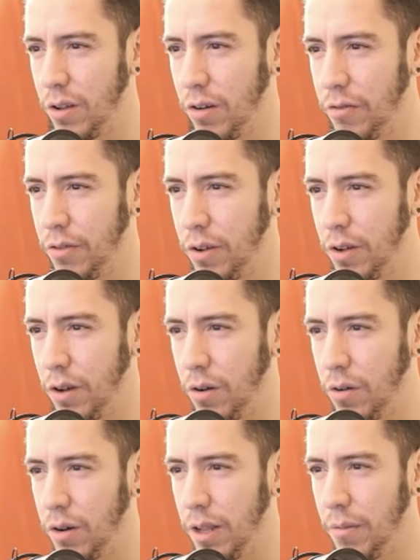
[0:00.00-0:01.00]
of
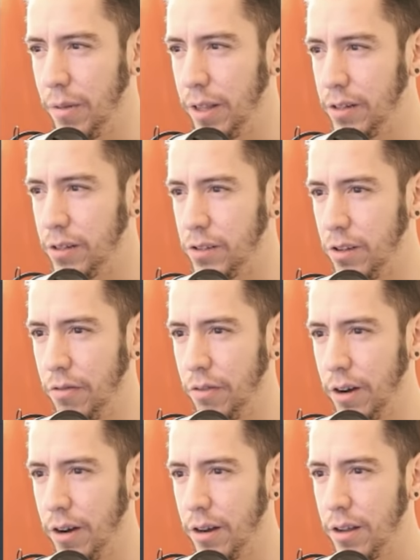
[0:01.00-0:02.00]
code and Blender
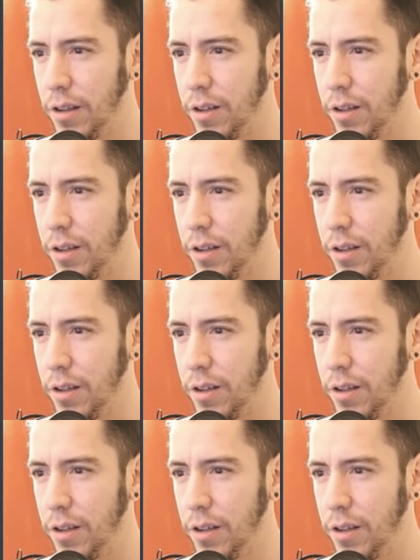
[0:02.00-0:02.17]
software.